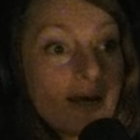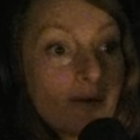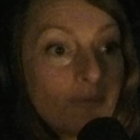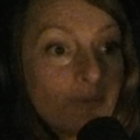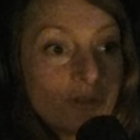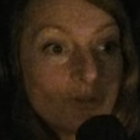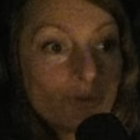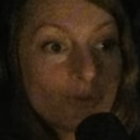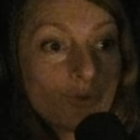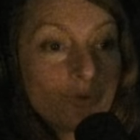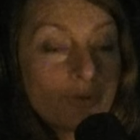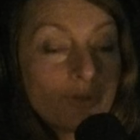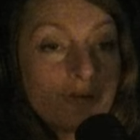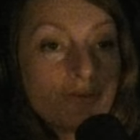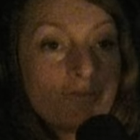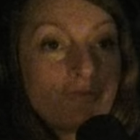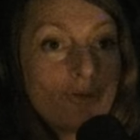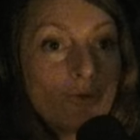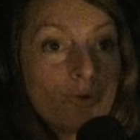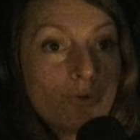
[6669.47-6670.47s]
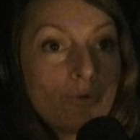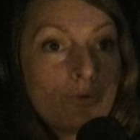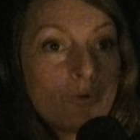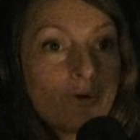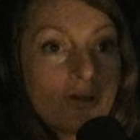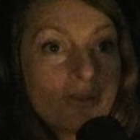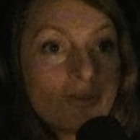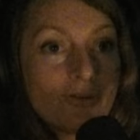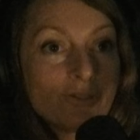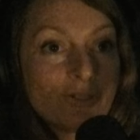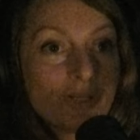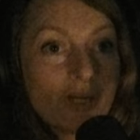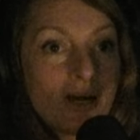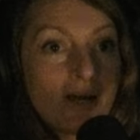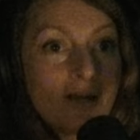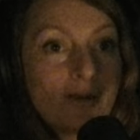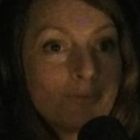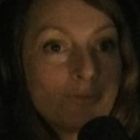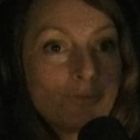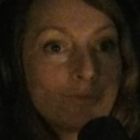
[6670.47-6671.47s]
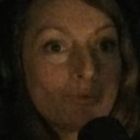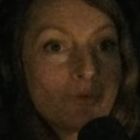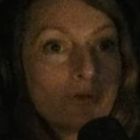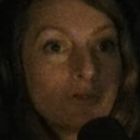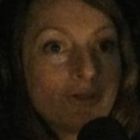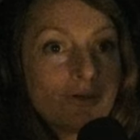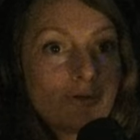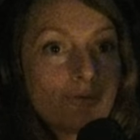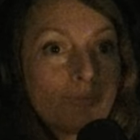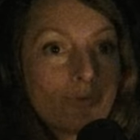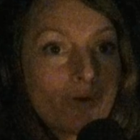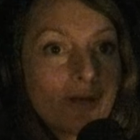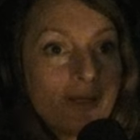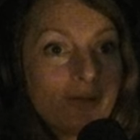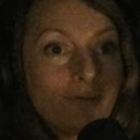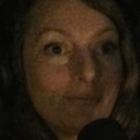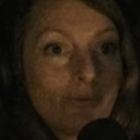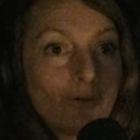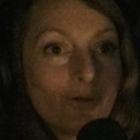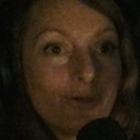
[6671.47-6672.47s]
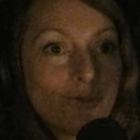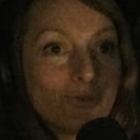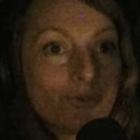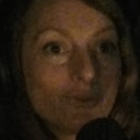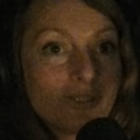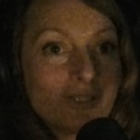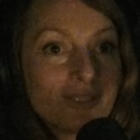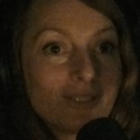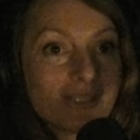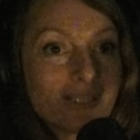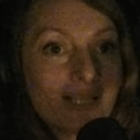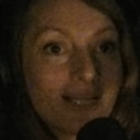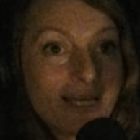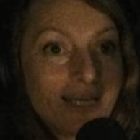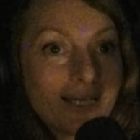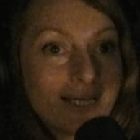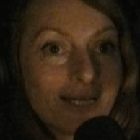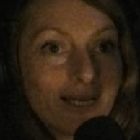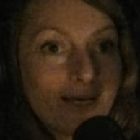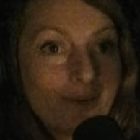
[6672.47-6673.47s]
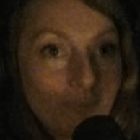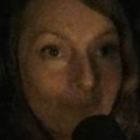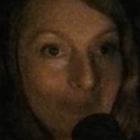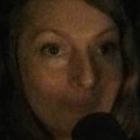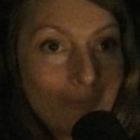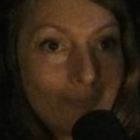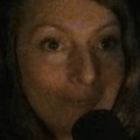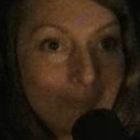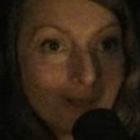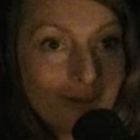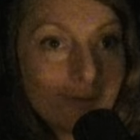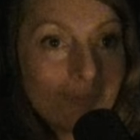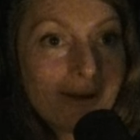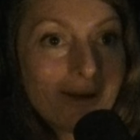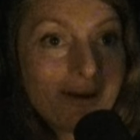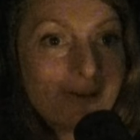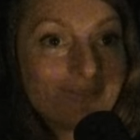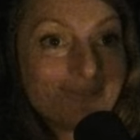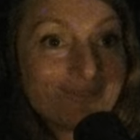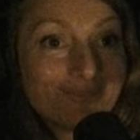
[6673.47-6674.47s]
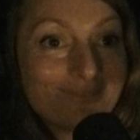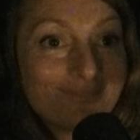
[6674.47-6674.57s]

I mean, there's only a few other times when your brain produces like a big amount,